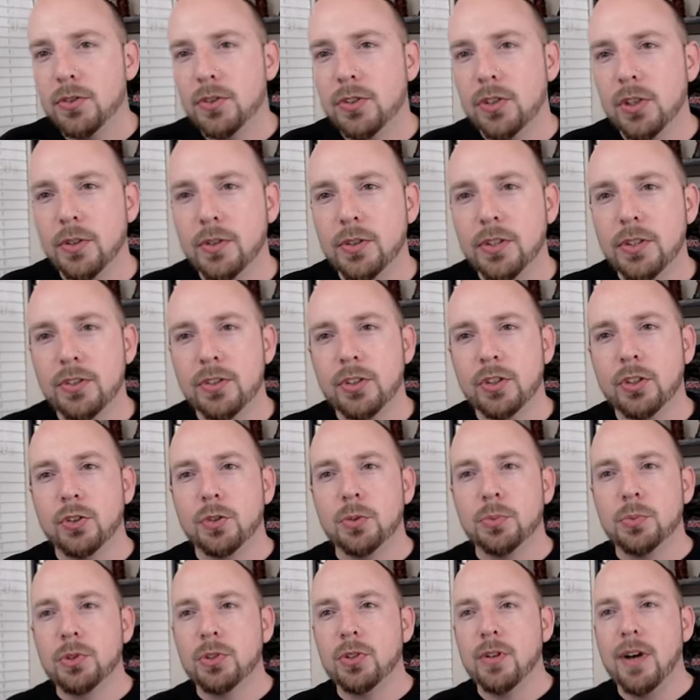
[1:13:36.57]
So does the
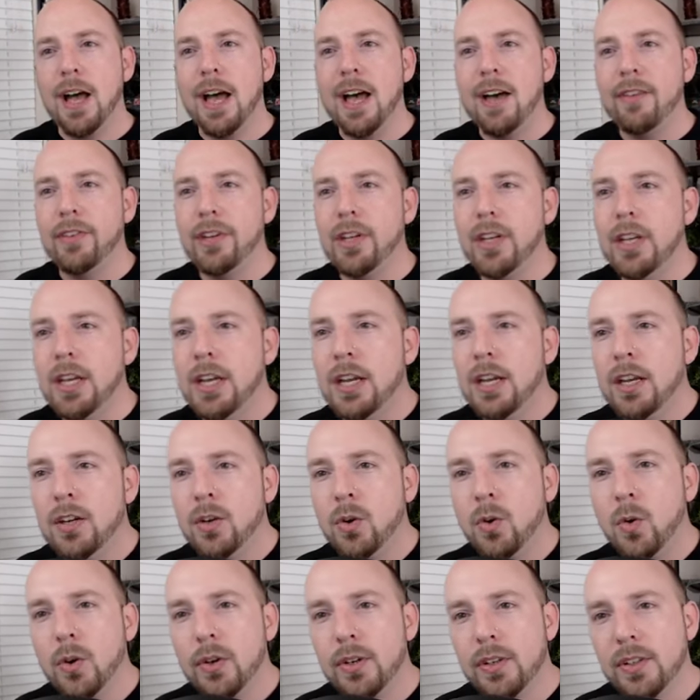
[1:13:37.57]
group still have it,
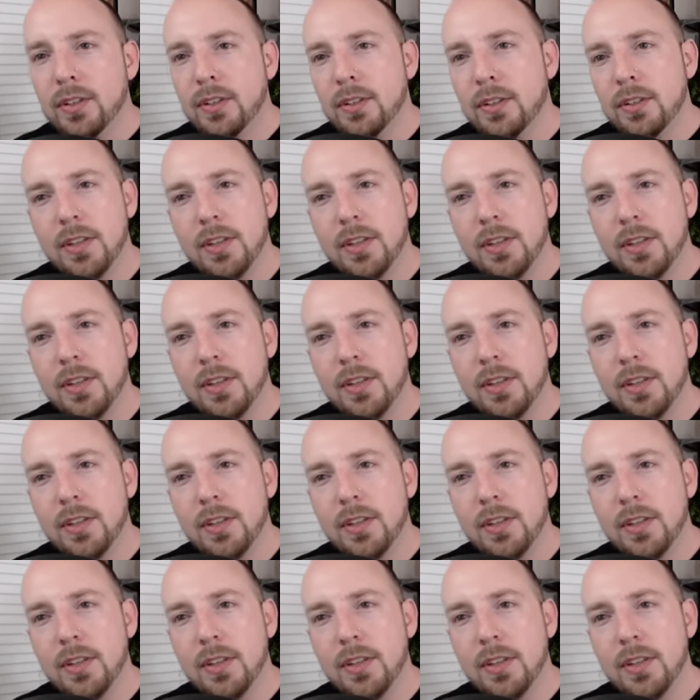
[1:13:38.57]
or did it?